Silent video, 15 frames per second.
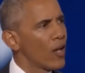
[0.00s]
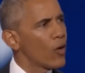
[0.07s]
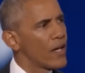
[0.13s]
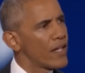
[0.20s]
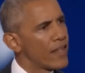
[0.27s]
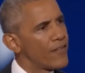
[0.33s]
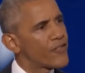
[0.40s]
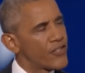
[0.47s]

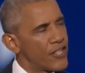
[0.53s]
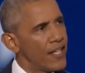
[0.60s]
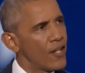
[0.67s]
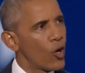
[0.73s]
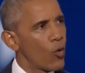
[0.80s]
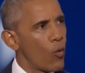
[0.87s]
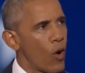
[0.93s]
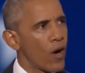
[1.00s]
Hillary, they've
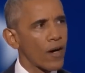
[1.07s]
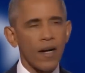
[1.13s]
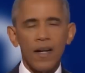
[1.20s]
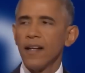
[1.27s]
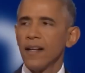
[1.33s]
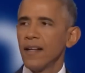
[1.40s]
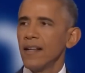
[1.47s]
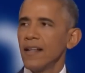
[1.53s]
seen her
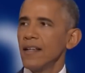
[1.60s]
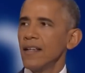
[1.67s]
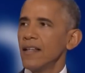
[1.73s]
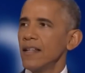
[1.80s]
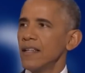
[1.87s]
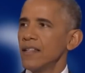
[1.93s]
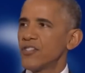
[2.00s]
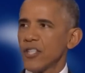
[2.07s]
work.
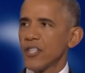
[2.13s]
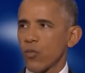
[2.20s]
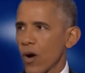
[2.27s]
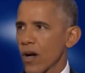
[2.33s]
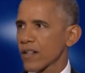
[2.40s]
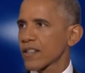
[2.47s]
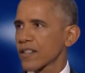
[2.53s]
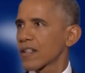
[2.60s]
She's
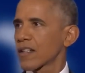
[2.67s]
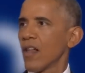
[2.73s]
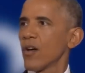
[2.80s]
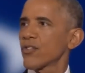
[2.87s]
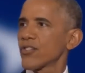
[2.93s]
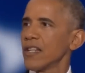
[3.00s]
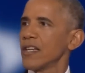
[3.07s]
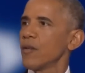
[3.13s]
worked
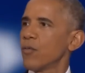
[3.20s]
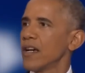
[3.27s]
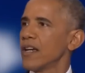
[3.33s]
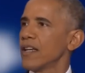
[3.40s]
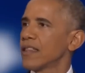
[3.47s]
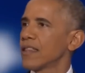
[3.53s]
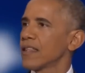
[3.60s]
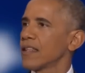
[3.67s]
closely
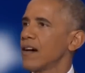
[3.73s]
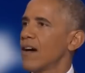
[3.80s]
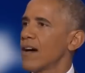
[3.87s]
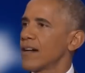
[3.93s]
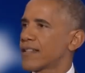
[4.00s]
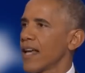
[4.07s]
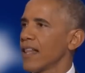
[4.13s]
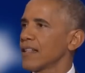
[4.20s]
with
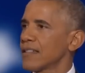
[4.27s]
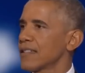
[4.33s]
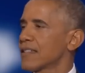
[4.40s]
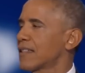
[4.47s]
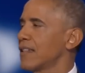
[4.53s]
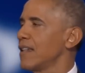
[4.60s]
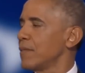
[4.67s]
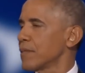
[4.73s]
our
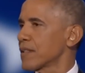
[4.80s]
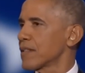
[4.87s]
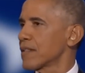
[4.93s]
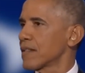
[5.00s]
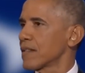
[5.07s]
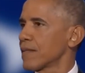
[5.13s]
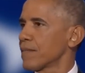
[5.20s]
intelligence teams,